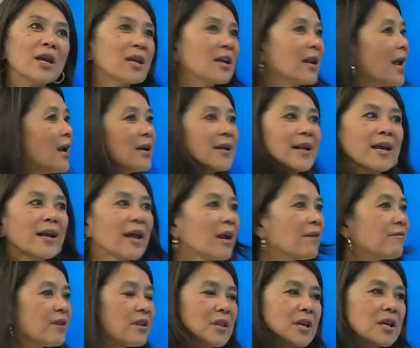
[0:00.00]
In, like
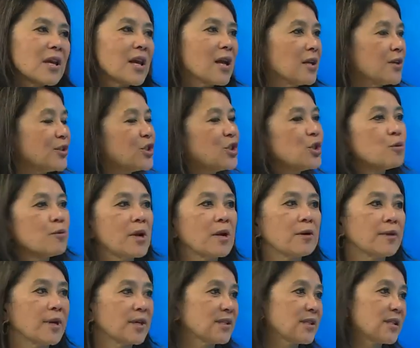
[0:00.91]
everything else, you weigh
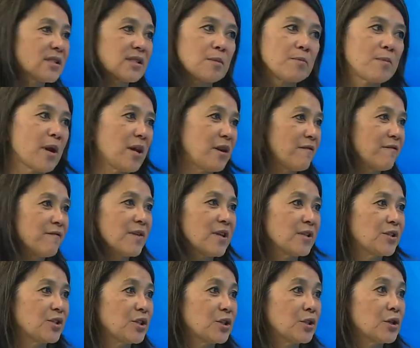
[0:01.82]
risks and benefits,